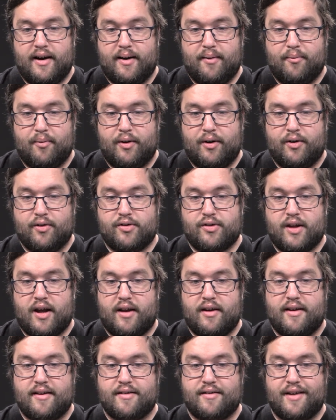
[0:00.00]
Windows
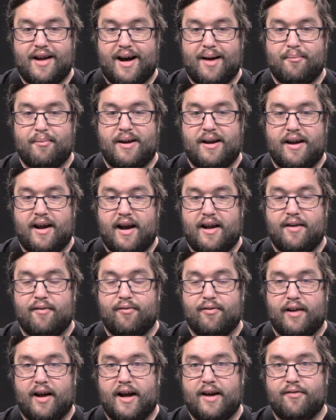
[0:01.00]
10 does not meet end
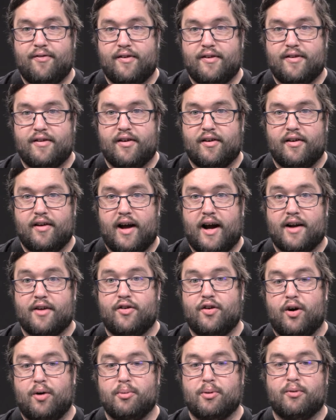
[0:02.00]
of life until
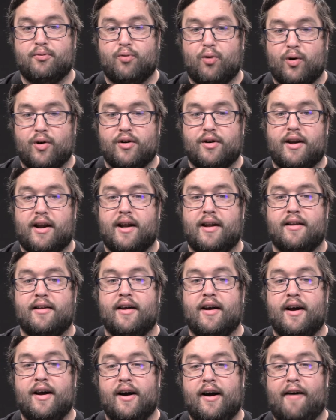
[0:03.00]
October 14th
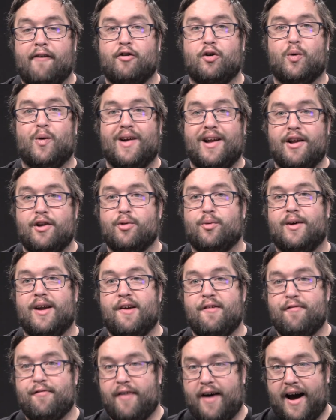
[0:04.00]
of
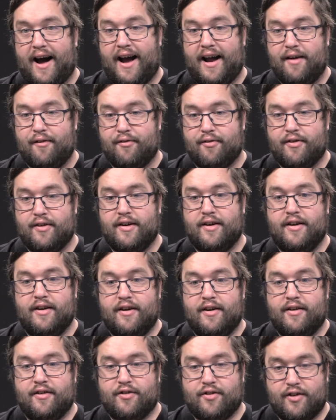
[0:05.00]
2025.
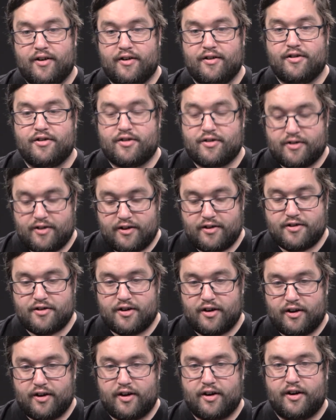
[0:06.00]
So there's
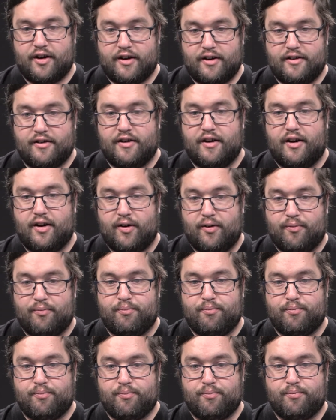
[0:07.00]
still a good
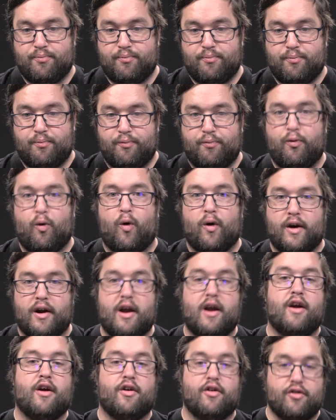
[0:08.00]
4
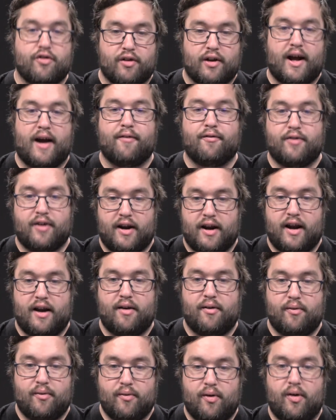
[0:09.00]
years left
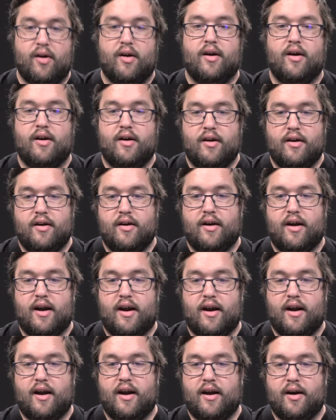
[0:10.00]
in
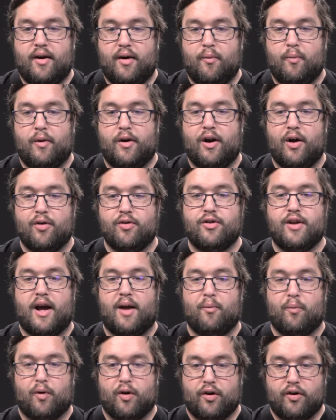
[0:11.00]
Windows
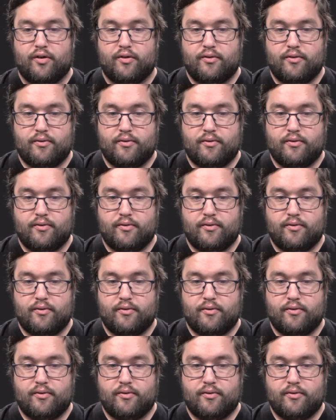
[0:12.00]
10 world.